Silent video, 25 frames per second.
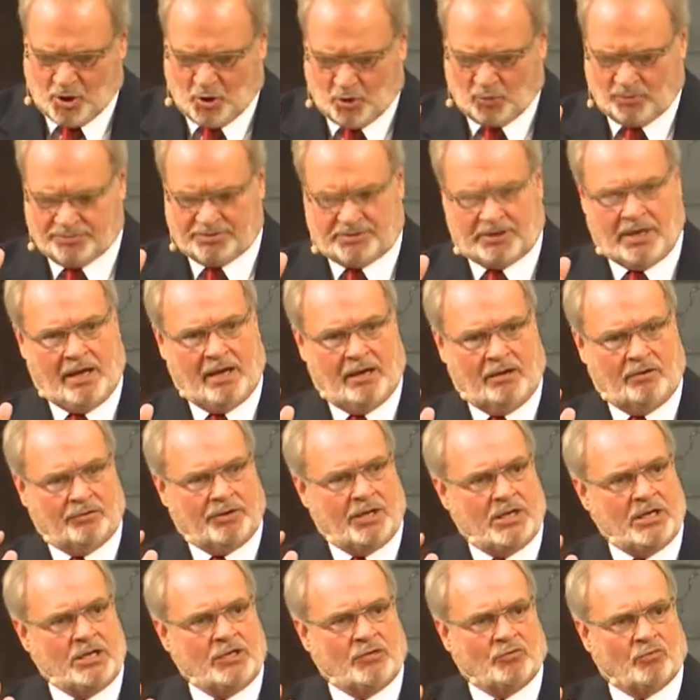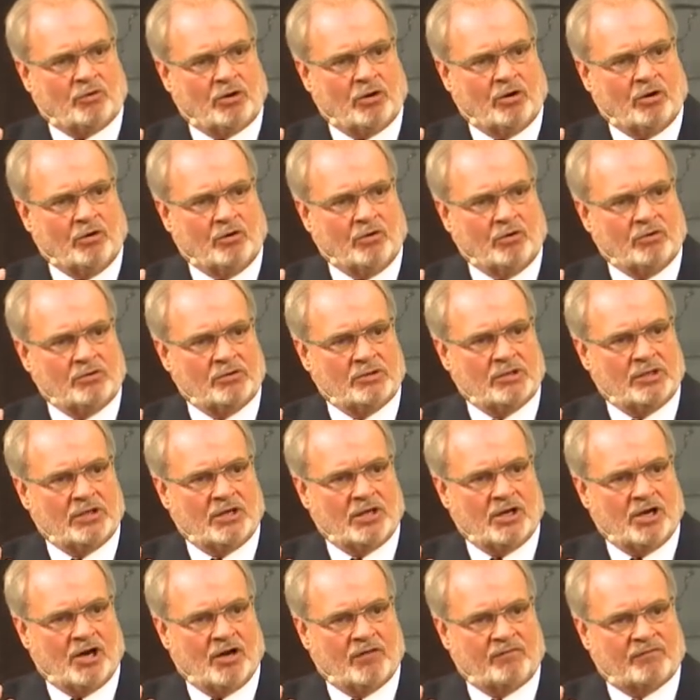and the biggest hometown
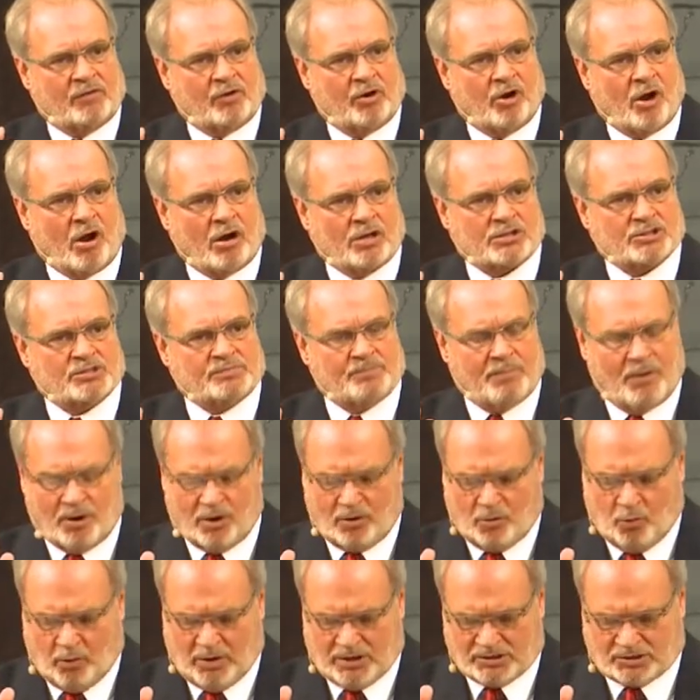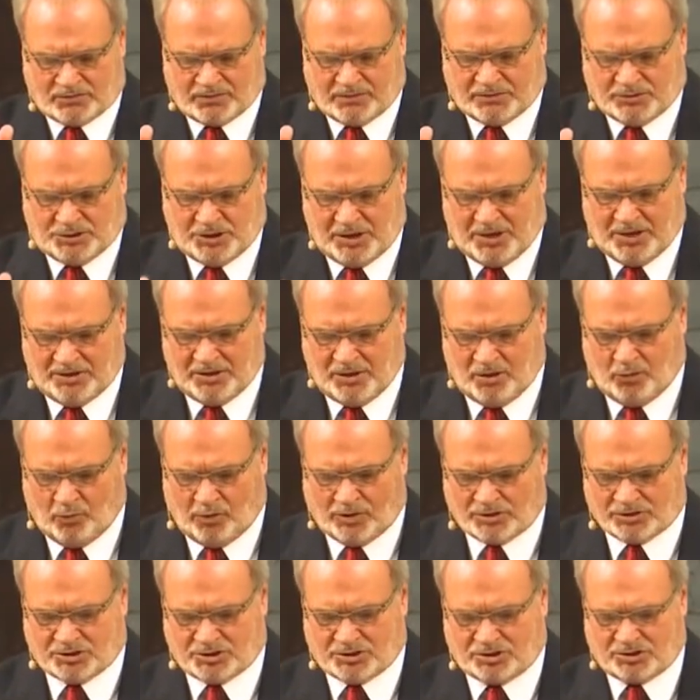hero of Clarksburg,
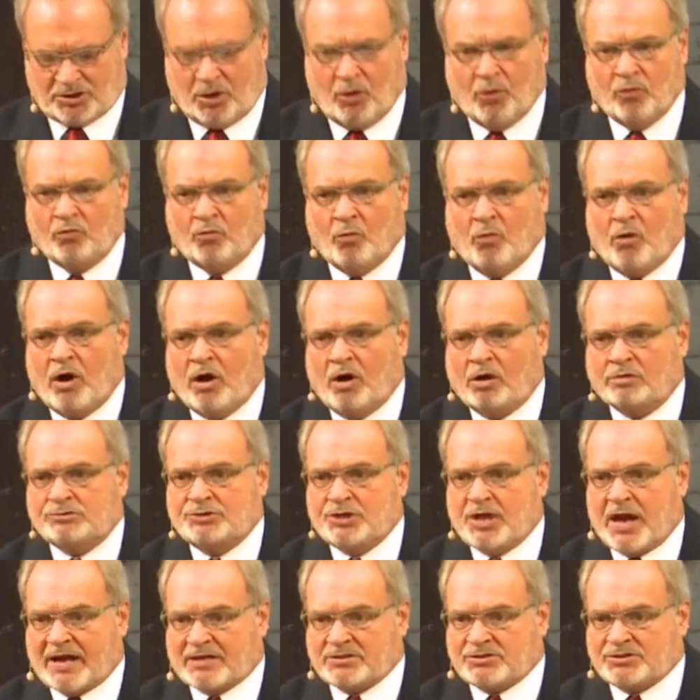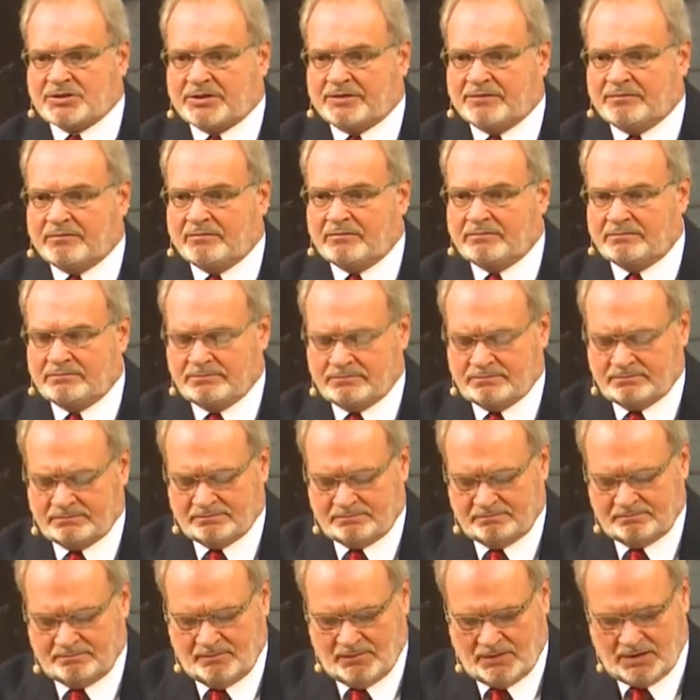West Virginia was Stonewall
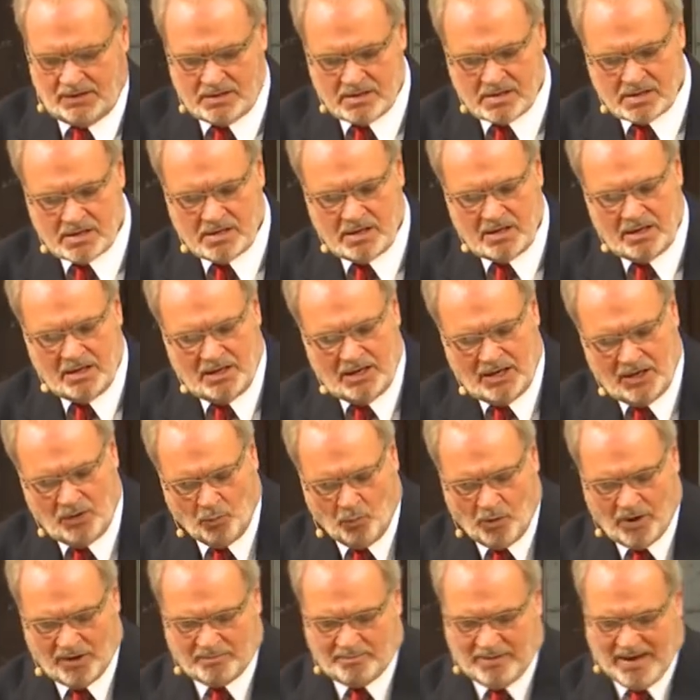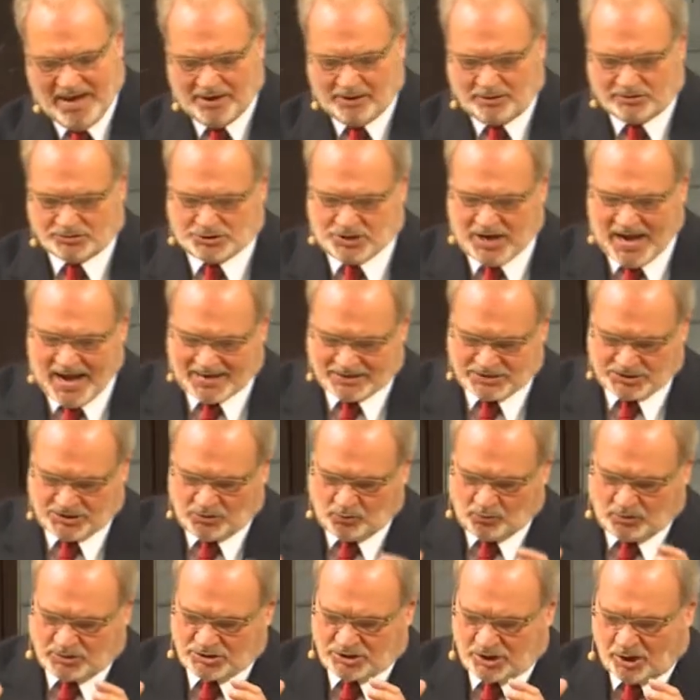Jackson. In
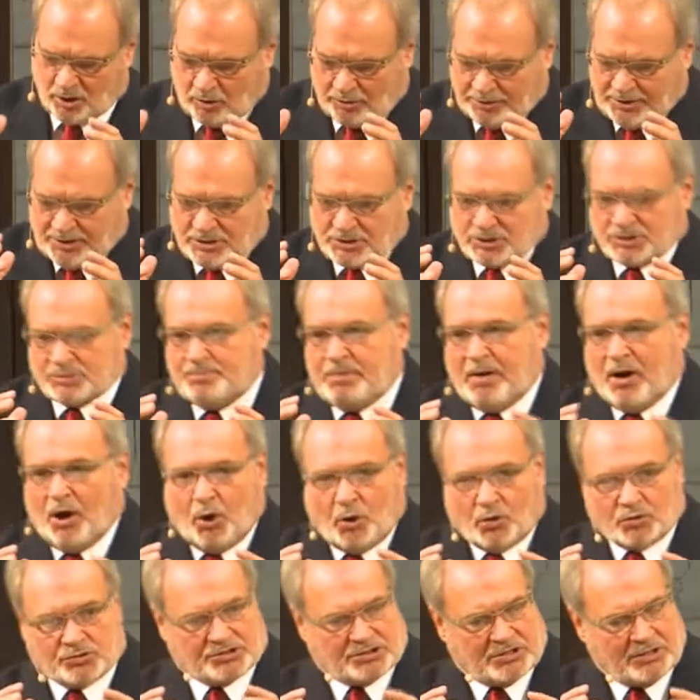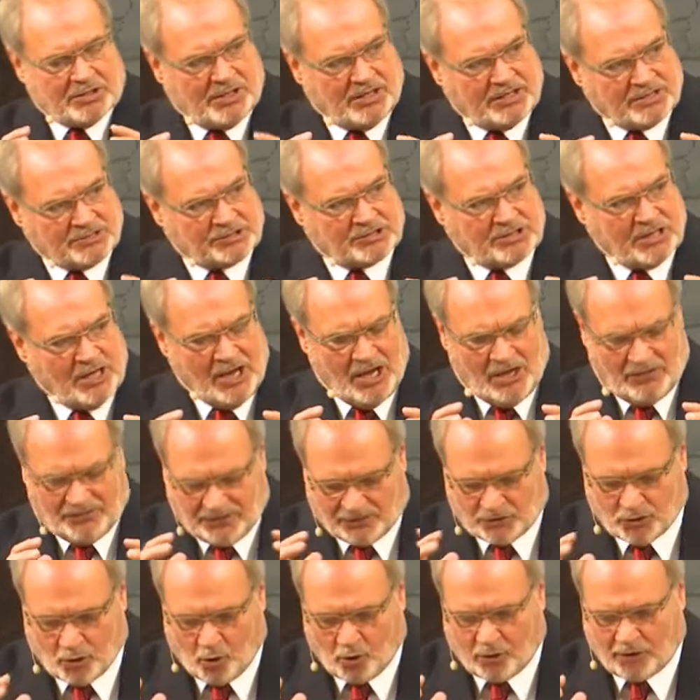one battle, Jackson was holding his
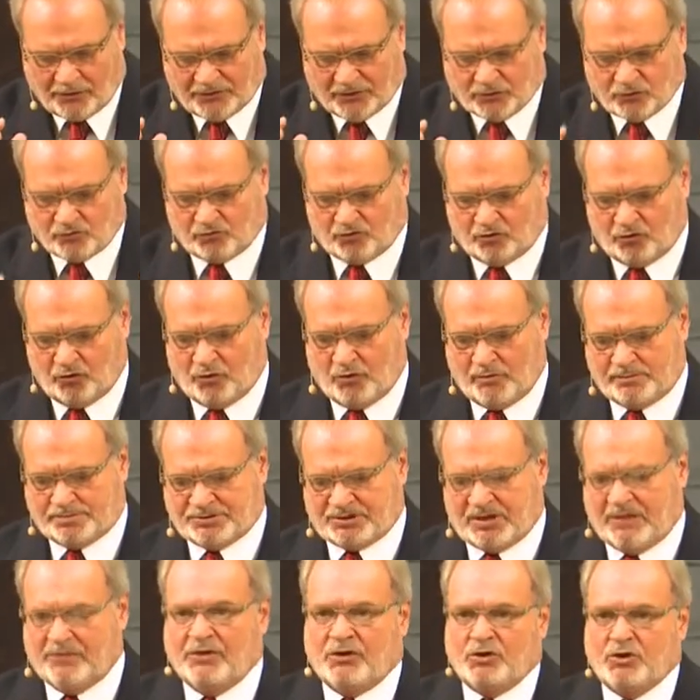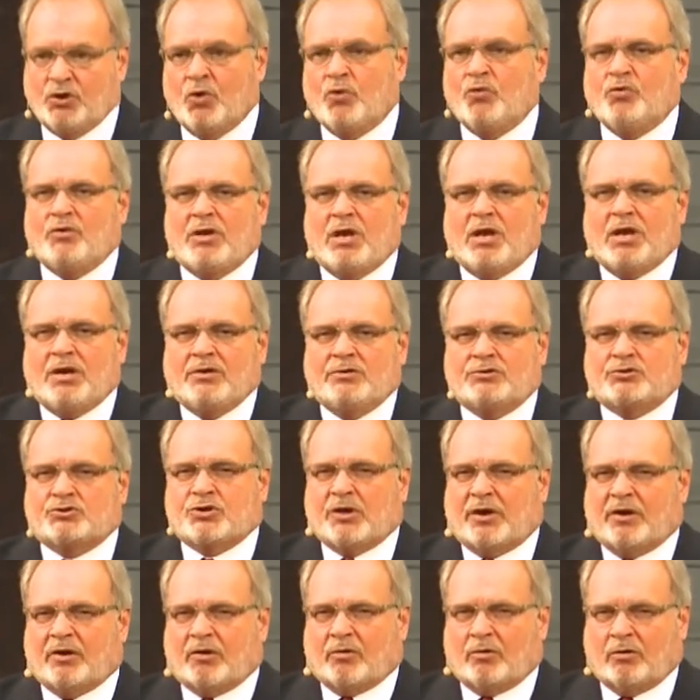post against the Northern troops,
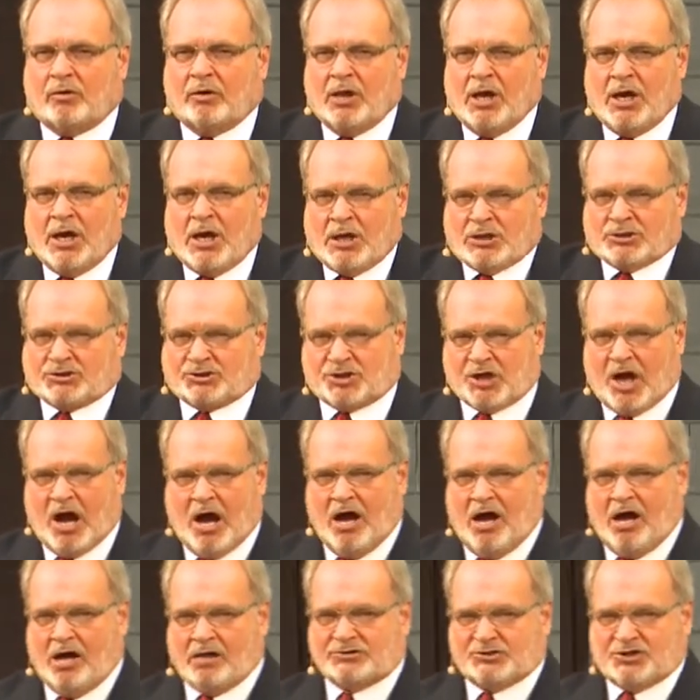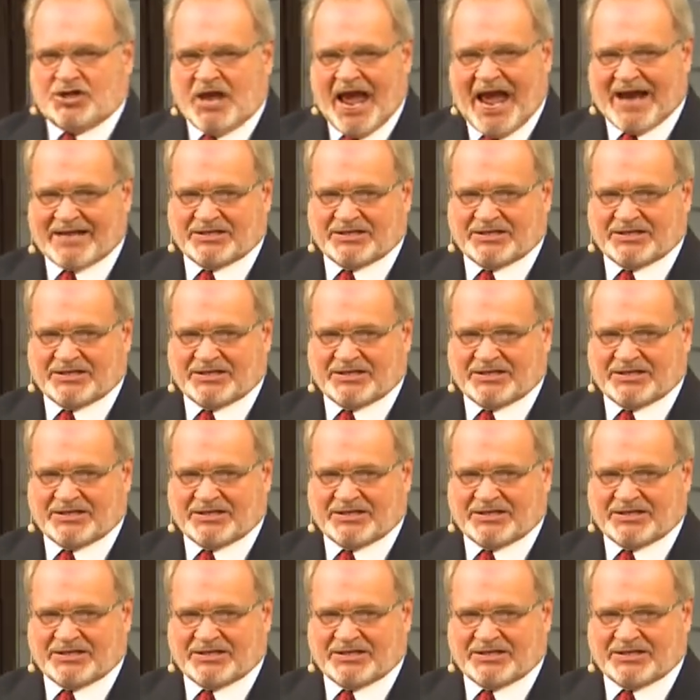and the Union general